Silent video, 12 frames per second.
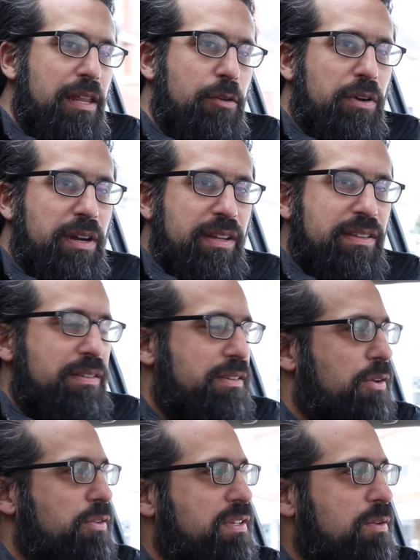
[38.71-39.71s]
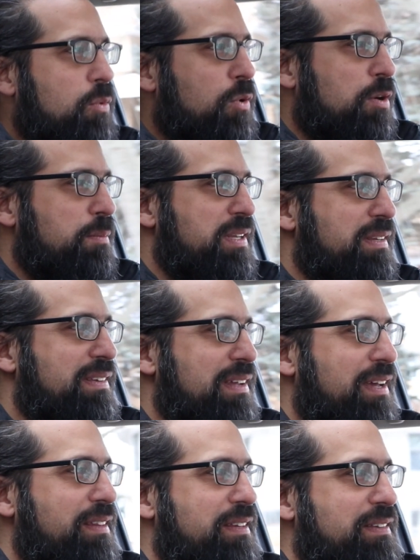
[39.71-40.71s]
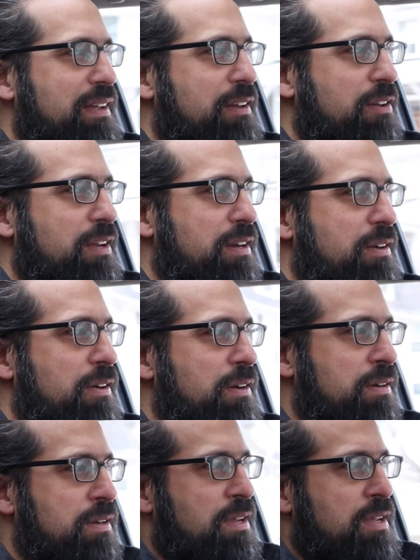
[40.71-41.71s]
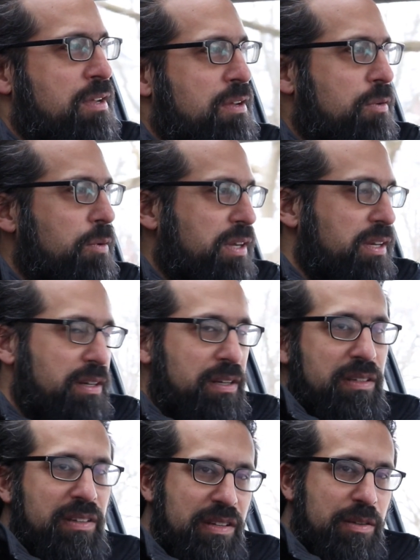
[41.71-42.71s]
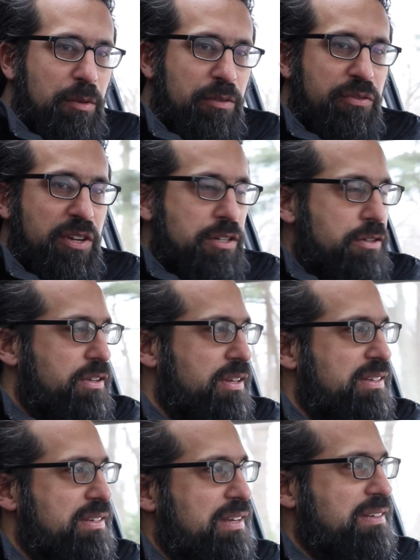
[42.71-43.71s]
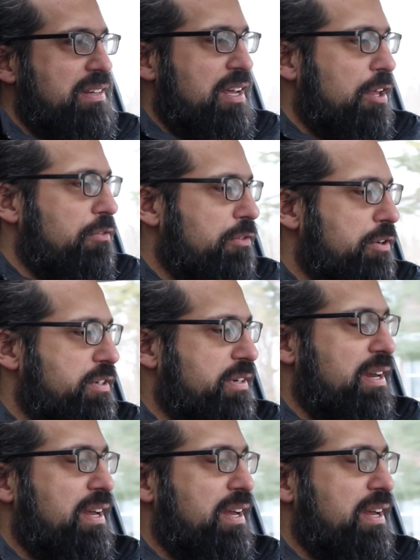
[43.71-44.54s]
Now that we're nice and toasty warm inside this Outlander, we can see some of the features this SEL version